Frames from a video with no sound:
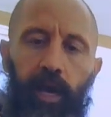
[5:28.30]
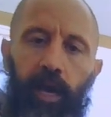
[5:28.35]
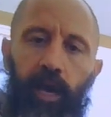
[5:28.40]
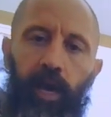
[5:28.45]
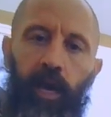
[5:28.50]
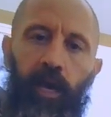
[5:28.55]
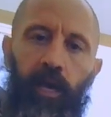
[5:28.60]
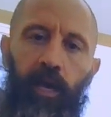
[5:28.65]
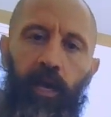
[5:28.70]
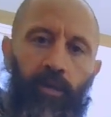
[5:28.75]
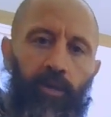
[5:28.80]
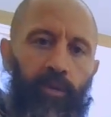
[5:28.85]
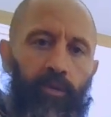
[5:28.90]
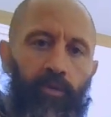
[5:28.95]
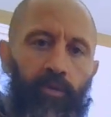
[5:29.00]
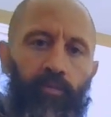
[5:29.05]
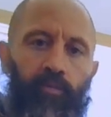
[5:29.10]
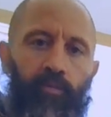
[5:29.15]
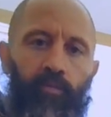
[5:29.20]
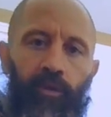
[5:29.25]
And
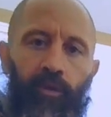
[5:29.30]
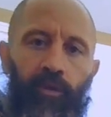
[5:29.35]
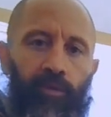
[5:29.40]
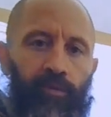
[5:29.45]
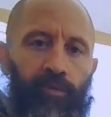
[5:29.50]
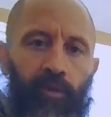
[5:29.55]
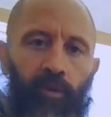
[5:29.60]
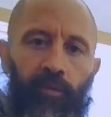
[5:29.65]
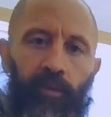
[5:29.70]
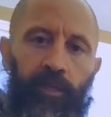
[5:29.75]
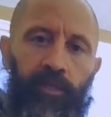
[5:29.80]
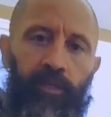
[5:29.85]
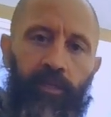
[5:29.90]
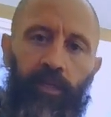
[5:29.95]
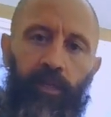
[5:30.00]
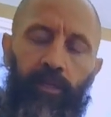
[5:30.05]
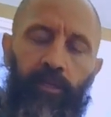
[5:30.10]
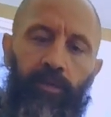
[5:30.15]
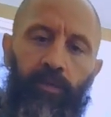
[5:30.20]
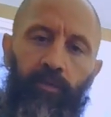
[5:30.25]
you throw these
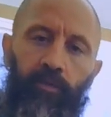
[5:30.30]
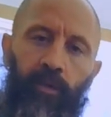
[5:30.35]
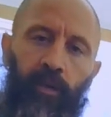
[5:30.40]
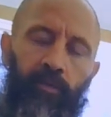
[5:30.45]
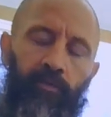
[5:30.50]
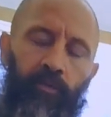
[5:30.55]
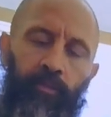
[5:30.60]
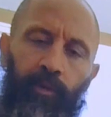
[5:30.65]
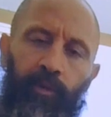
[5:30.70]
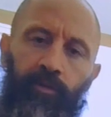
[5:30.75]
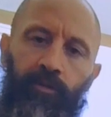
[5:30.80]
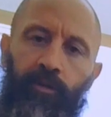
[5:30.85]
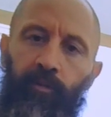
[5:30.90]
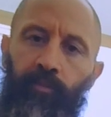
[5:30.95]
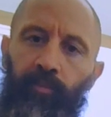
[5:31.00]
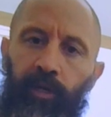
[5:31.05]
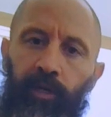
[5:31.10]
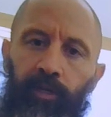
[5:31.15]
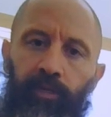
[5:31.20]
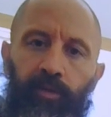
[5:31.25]
into whatever musical
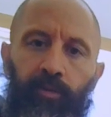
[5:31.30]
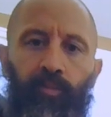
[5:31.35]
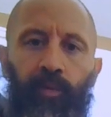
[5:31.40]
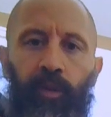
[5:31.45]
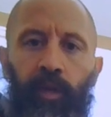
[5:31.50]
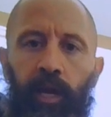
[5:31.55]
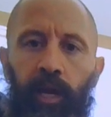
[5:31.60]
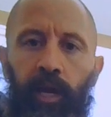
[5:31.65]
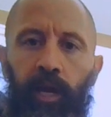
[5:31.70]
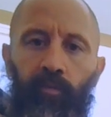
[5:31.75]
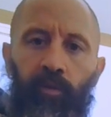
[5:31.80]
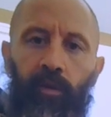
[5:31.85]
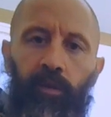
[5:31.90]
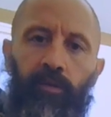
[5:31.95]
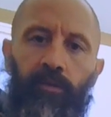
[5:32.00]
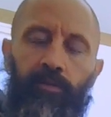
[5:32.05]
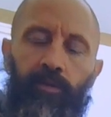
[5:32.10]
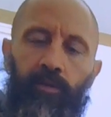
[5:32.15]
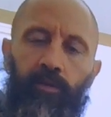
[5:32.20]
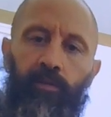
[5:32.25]
piece you're playing,
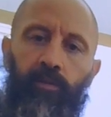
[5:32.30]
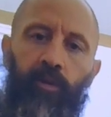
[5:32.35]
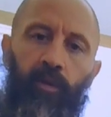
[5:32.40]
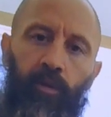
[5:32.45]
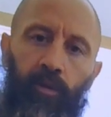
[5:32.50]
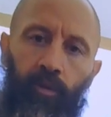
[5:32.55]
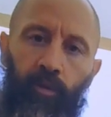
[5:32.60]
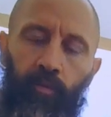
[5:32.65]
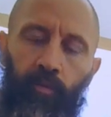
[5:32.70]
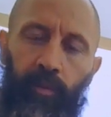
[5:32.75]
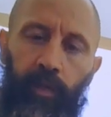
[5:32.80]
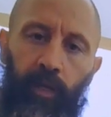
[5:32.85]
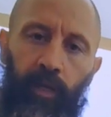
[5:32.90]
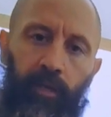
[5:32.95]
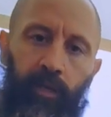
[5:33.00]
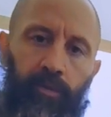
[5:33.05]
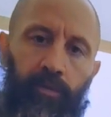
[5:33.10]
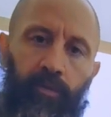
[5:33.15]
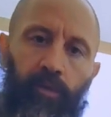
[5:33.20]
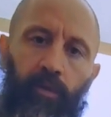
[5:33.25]
whether it's a solo
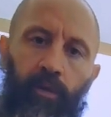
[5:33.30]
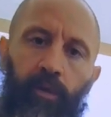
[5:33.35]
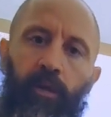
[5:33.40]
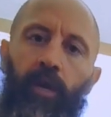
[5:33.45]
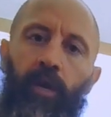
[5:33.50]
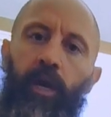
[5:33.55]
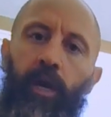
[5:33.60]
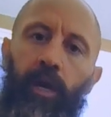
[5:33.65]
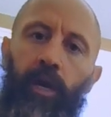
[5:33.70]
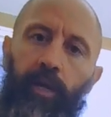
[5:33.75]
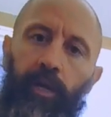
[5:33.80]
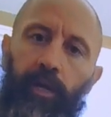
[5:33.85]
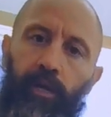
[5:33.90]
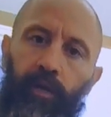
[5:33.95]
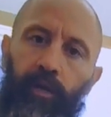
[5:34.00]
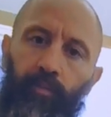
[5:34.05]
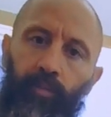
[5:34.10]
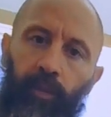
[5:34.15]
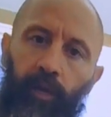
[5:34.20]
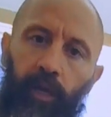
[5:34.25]
piece or
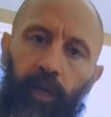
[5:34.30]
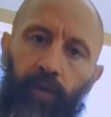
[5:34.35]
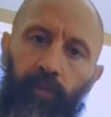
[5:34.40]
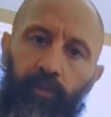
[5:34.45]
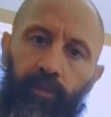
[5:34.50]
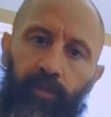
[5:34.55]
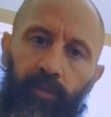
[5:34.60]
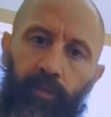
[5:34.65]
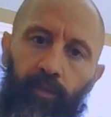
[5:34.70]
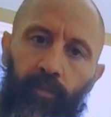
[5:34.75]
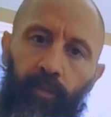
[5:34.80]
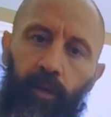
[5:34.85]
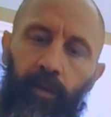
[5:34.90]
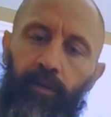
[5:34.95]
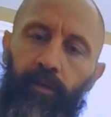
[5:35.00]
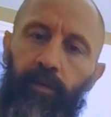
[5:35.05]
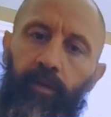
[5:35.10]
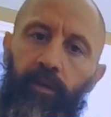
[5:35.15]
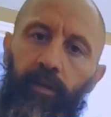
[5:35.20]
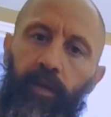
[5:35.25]
you're playing with some
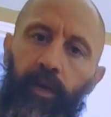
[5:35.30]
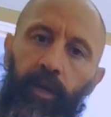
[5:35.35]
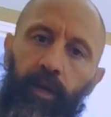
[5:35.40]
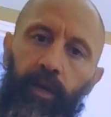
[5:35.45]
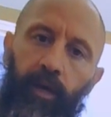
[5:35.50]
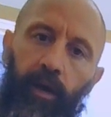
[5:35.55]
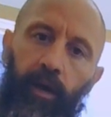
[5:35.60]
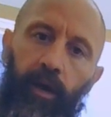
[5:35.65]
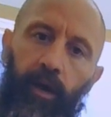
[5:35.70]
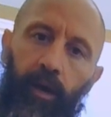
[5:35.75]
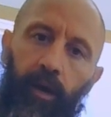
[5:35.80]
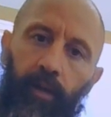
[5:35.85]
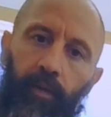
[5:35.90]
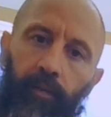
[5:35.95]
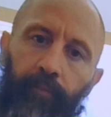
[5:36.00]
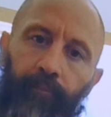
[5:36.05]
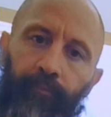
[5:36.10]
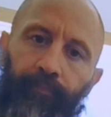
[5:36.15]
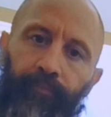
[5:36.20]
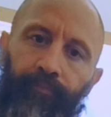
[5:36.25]
other
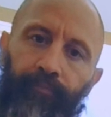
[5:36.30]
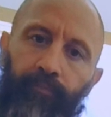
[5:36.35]
um,